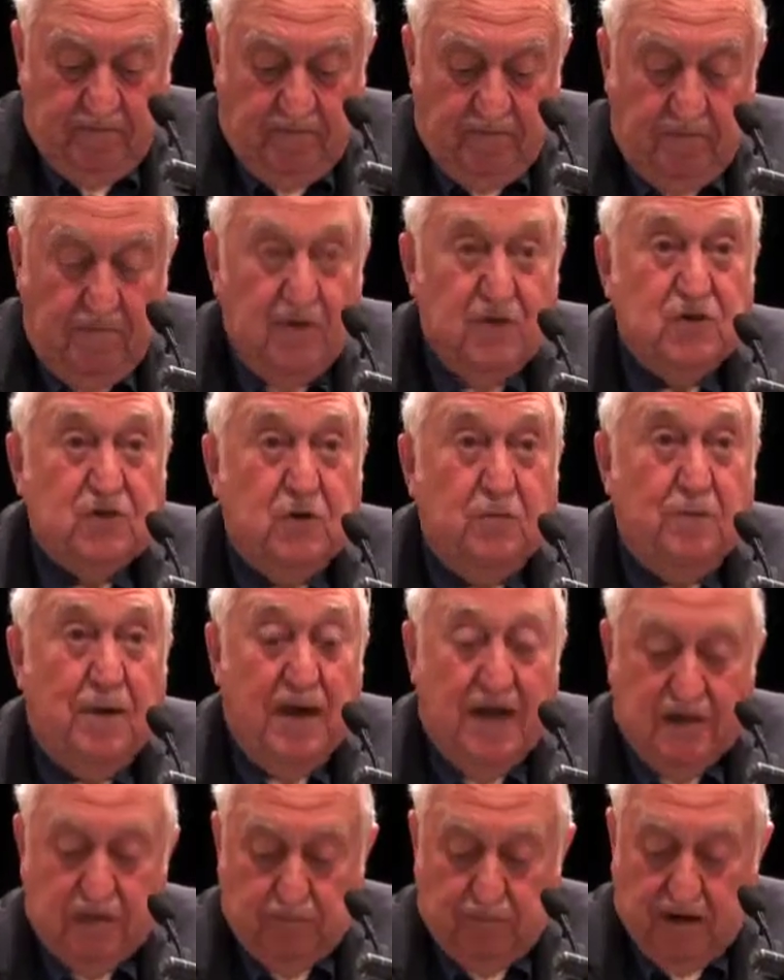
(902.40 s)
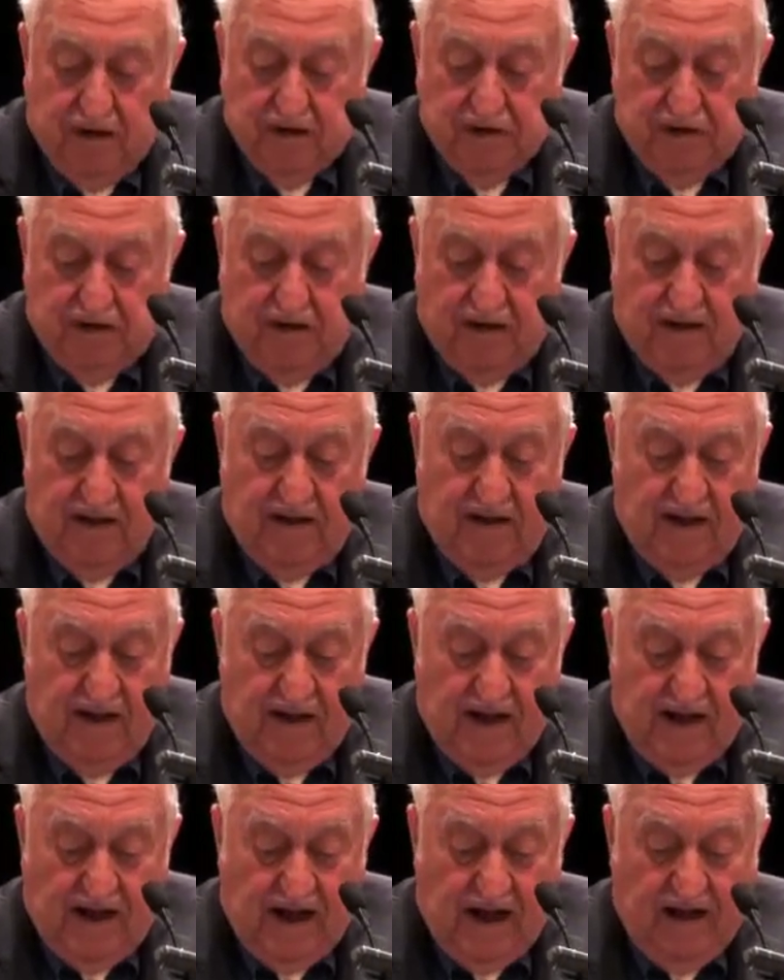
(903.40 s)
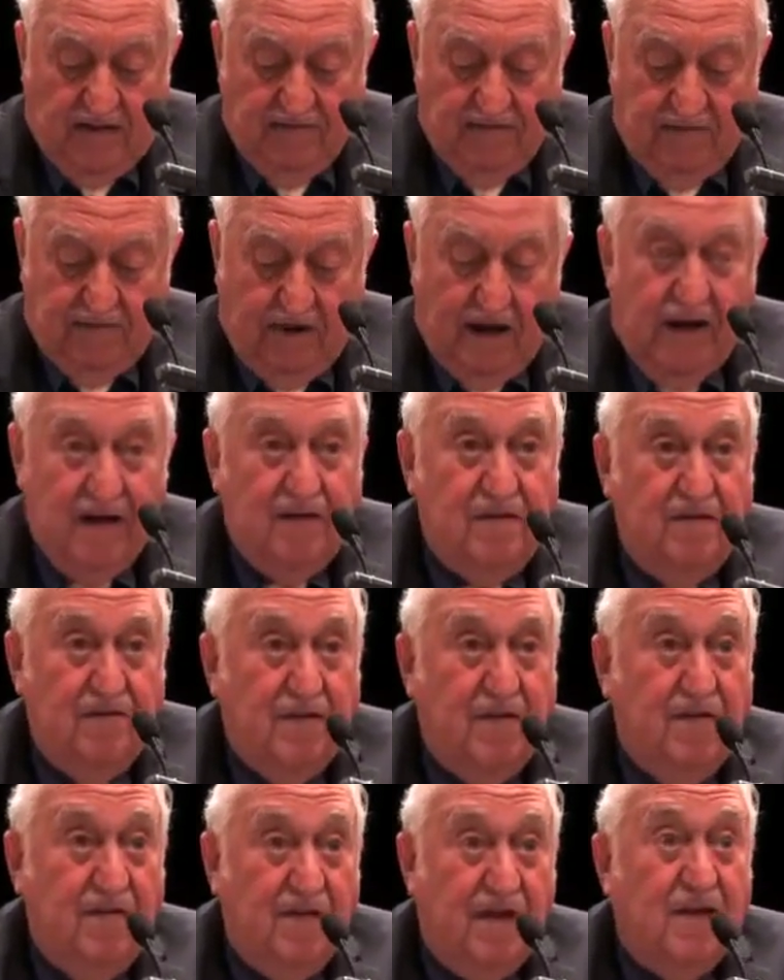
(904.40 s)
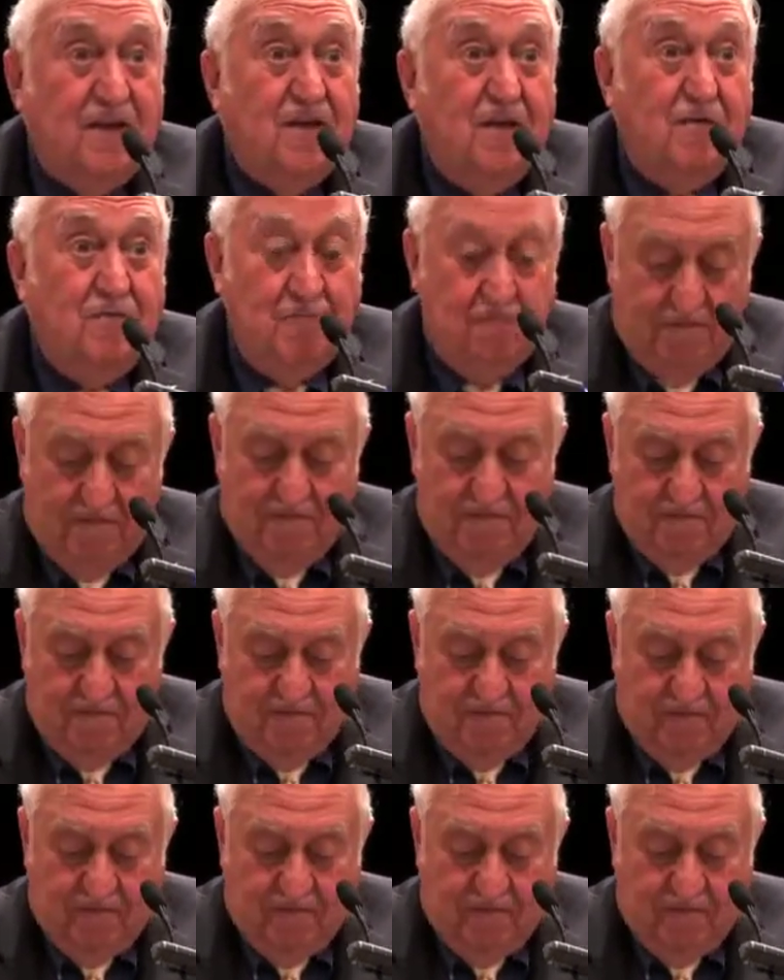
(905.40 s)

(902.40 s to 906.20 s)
Mr. Past President Ivan Reich, thank you.